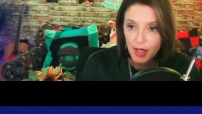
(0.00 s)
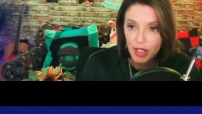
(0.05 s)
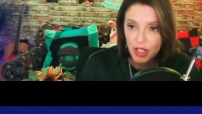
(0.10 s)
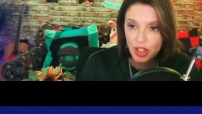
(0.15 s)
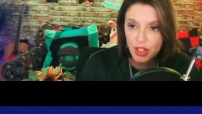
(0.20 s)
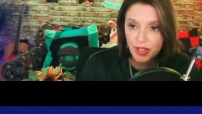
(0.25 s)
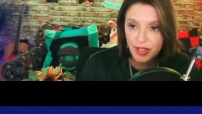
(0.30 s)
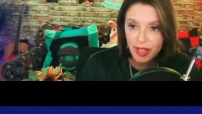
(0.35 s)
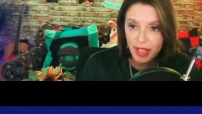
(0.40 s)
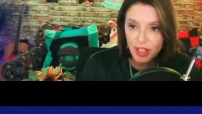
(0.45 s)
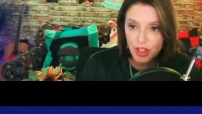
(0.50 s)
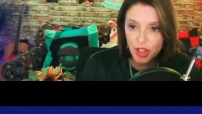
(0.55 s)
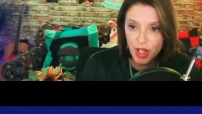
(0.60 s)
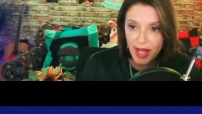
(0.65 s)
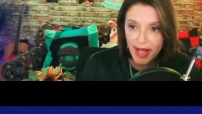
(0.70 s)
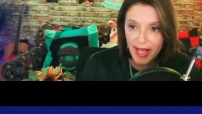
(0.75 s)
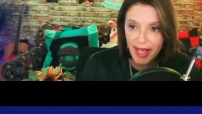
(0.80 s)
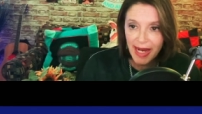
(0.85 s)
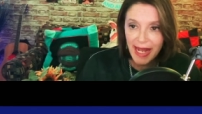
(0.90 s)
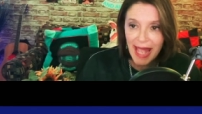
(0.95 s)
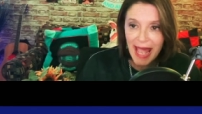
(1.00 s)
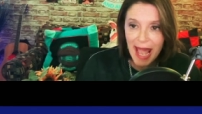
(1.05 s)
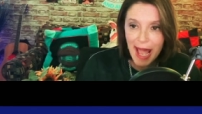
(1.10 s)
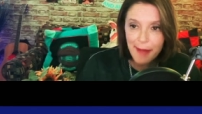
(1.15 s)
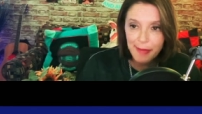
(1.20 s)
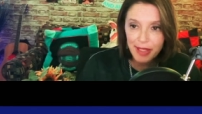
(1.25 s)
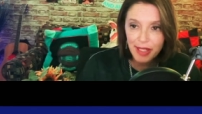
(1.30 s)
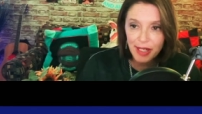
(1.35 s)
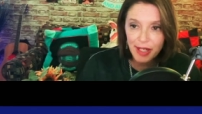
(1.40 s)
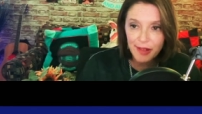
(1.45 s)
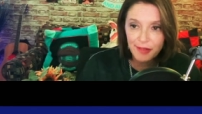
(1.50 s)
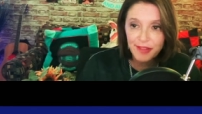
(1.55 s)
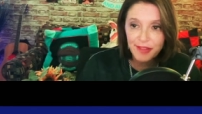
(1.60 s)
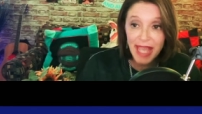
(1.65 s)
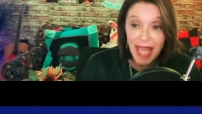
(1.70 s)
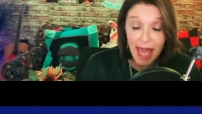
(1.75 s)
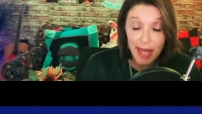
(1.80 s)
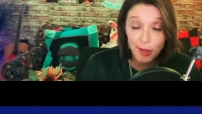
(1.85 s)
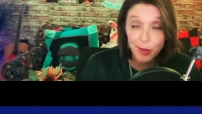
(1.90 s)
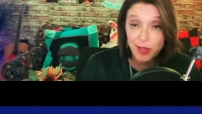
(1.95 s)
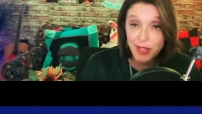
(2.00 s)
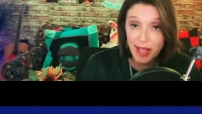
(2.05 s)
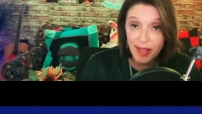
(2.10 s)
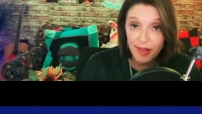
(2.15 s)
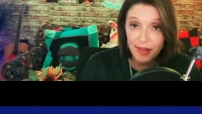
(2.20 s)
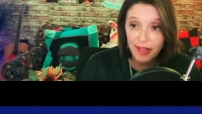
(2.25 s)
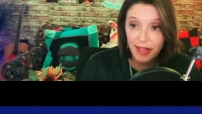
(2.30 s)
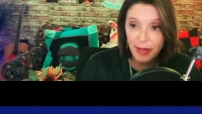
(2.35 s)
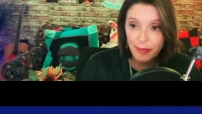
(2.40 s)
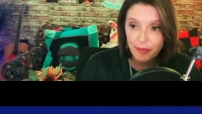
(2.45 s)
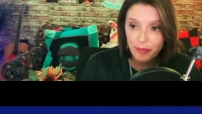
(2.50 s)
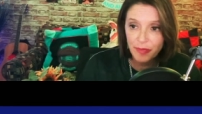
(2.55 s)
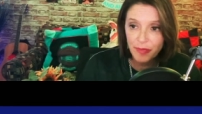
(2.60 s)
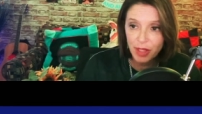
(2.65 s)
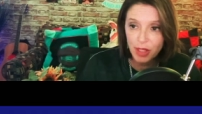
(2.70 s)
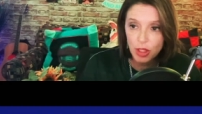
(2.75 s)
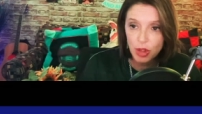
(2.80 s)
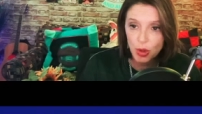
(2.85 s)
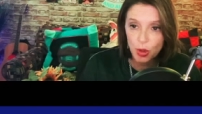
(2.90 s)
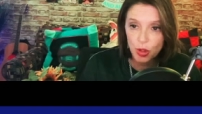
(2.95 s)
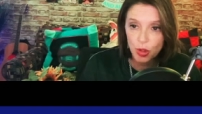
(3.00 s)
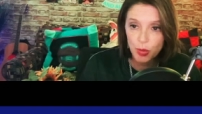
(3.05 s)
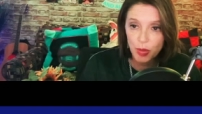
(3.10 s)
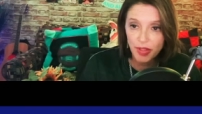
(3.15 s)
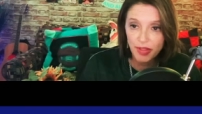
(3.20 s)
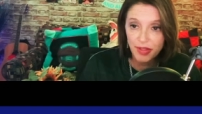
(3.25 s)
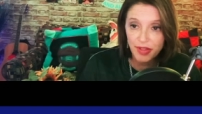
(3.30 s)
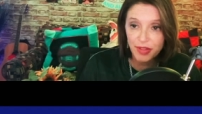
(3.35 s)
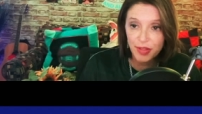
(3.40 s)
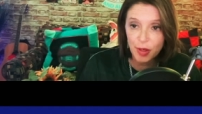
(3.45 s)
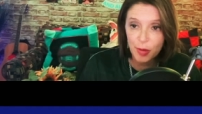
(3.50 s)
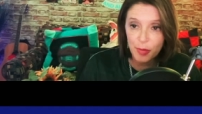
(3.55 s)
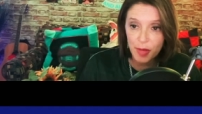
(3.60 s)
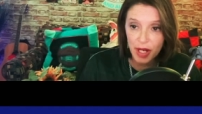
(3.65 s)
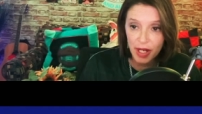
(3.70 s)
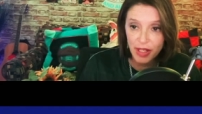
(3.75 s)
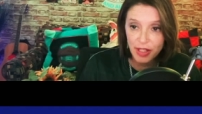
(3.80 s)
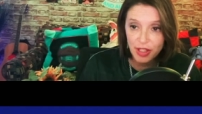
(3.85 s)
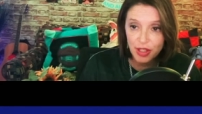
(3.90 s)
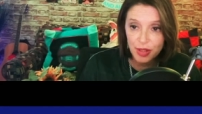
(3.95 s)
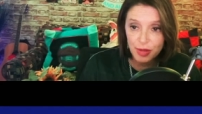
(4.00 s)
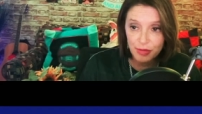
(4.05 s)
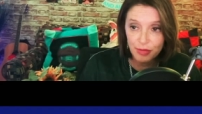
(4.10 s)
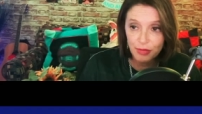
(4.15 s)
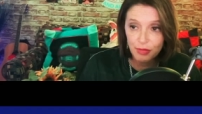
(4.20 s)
She said, Jake had a habit of tattletelling. George wasn't so much